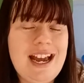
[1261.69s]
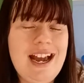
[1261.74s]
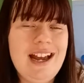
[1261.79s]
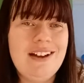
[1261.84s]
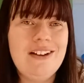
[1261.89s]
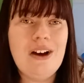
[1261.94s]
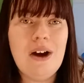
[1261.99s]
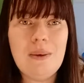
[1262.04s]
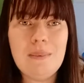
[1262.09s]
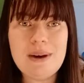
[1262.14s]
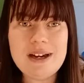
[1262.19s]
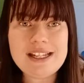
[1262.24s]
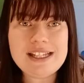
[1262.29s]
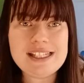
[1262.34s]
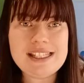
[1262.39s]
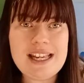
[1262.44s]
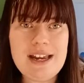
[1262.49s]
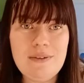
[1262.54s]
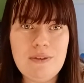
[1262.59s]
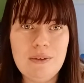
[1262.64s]
I can't wait to
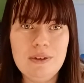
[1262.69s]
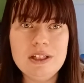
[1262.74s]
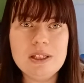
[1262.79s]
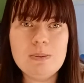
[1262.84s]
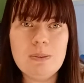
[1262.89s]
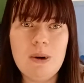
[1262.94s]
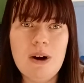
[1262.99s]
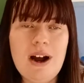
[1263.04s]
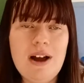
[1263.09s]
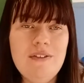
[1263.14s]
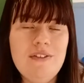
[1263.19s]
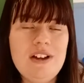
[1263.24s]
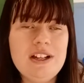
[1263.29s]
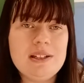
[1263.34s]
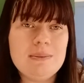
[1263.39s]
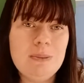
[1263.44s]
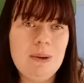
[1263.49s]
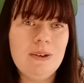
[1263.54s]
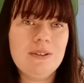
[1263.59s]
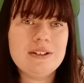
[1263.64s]
see everyone's
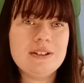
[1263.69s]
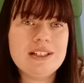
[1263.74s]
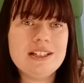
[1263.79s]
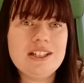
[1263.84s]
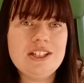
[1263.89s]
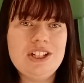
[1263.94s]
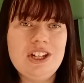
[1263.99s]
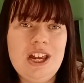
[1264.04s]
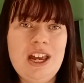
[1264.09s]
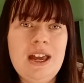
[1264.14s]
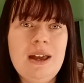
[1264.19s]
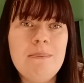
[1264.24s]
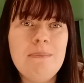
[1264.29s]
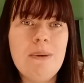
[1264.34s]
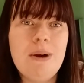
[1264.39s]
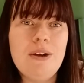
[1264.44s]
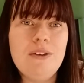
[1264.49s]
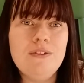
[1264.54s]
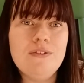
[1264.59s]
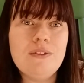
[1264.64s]
Breyerfest vlogs this year,
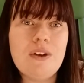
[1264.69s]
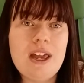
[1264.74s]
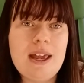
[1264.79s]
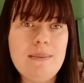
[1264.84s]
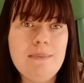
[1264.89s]
both in